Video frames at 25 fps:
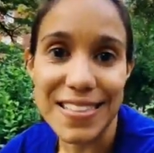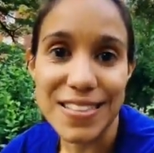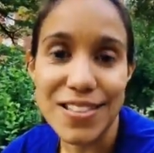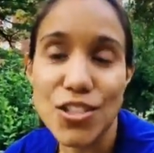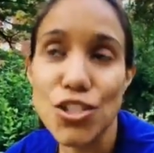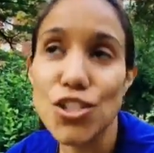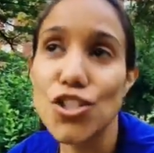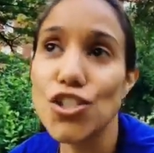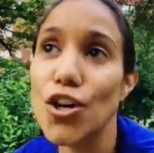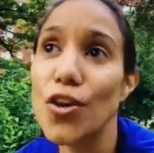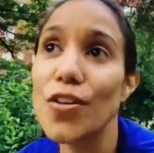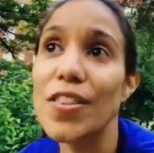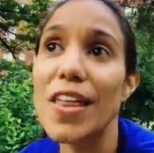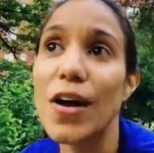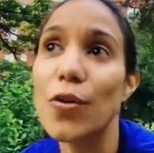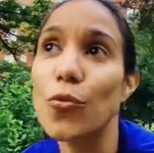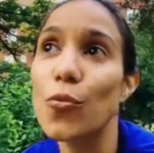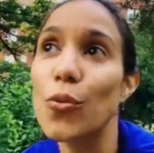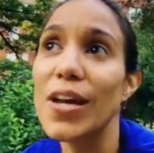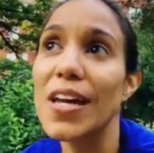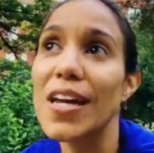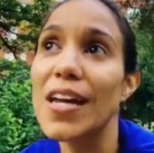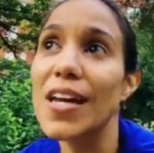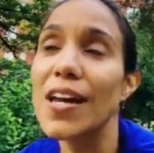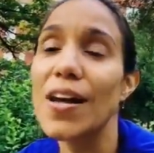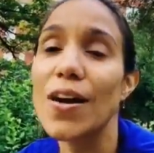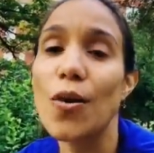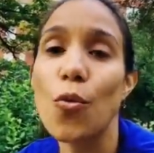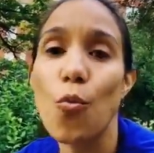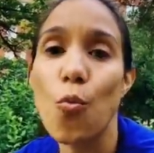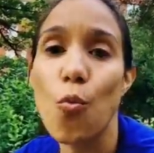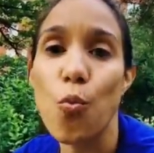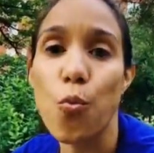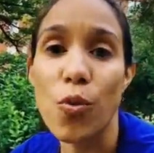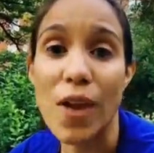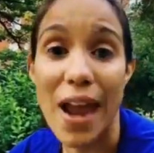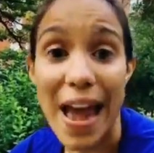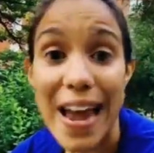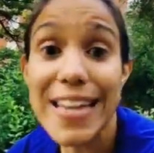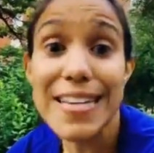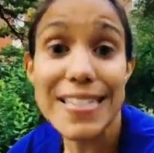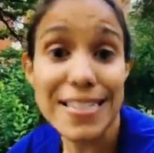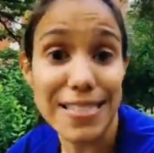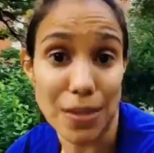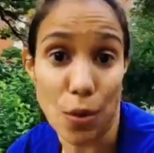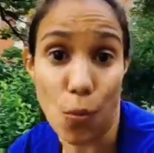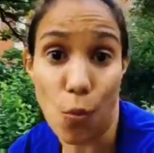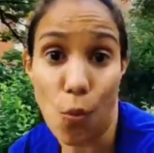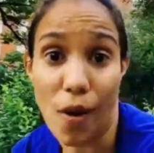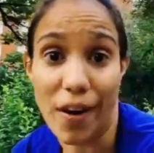to show that we like
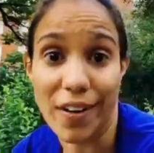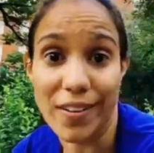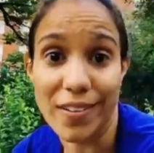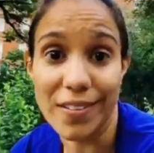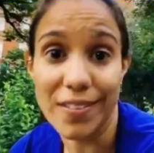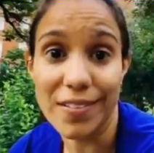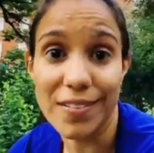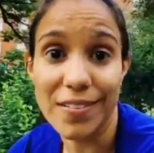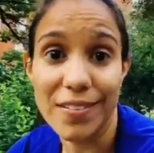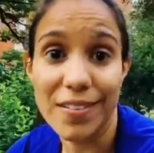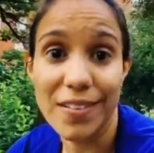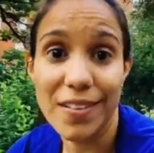someone.